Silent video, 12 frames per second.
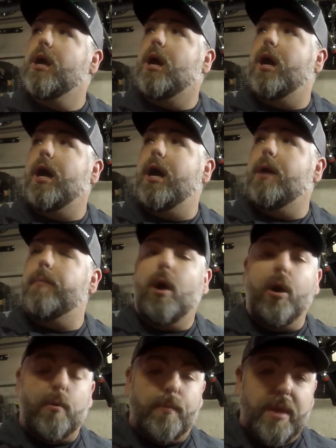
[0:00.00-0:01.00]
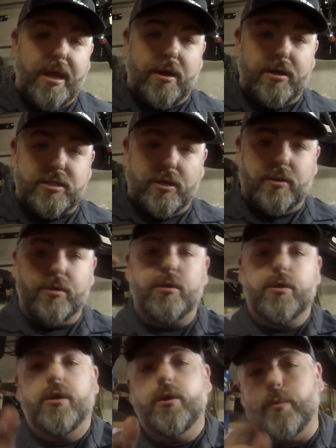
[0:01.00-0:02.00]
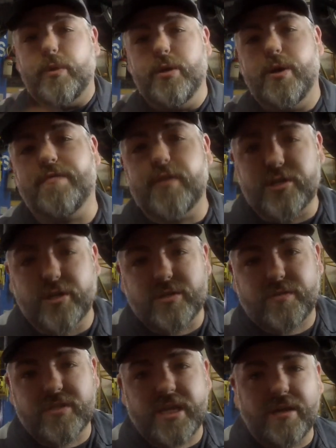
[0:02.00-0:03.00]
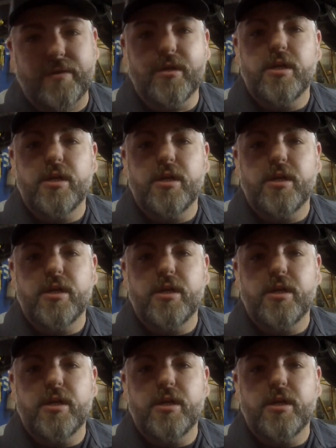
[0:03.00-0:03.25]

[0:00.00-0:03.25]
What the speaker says: And also, we do have our shirts for sale.